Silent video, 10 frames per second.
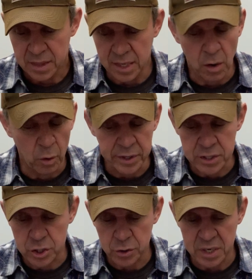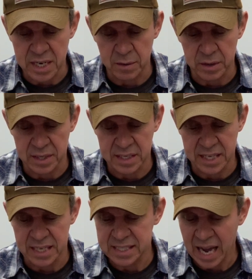The only tree in
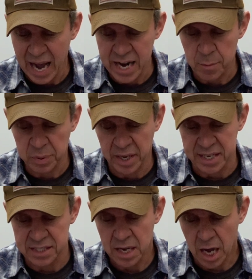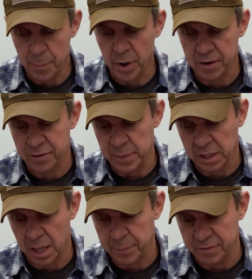the entire place, apart from a
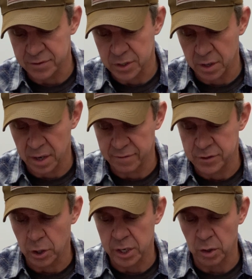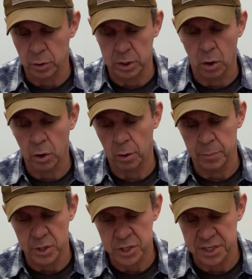clump of dirty old laurel
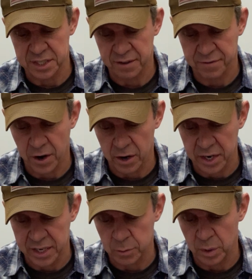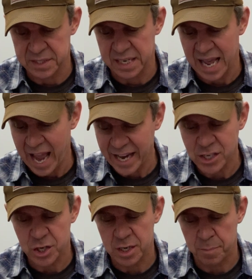bushes at the far end, was an
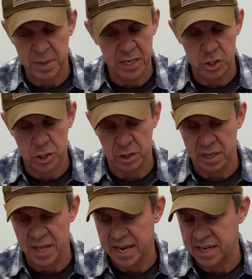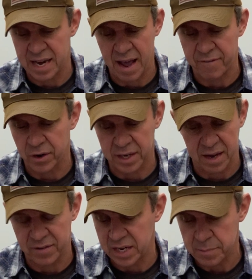ancient peach tree that never
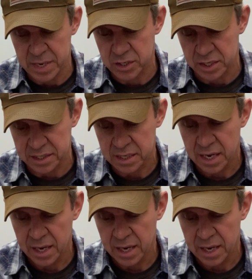gave any peaches.